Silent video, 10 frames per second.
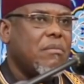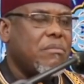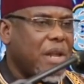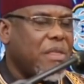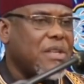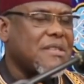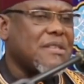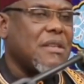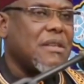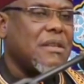
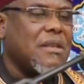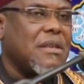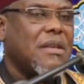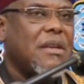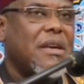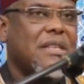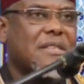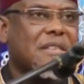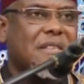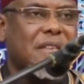Brothers
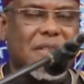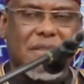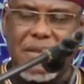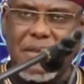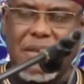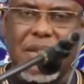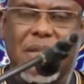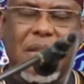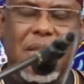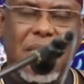and sisters
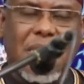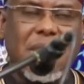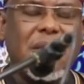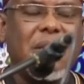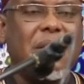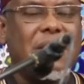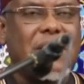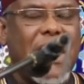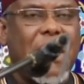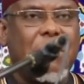in
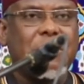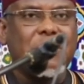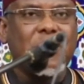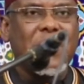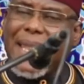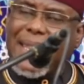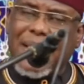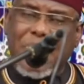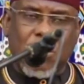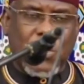Islam,
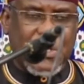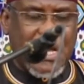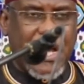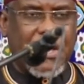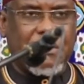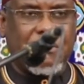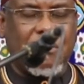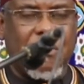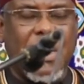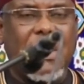Allah the Most High
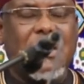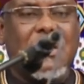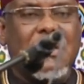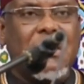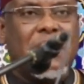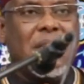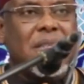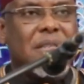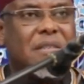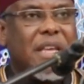
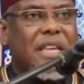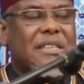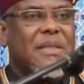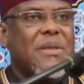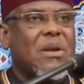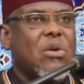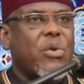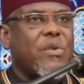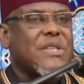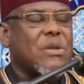says in the
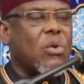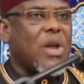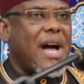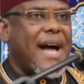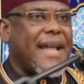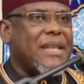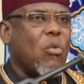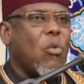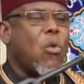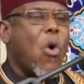glorious
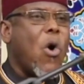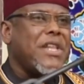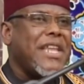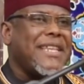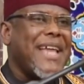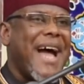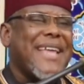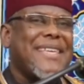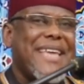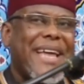Quran, warning
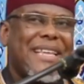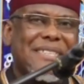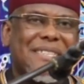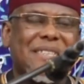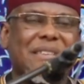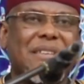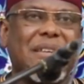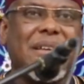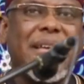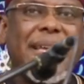against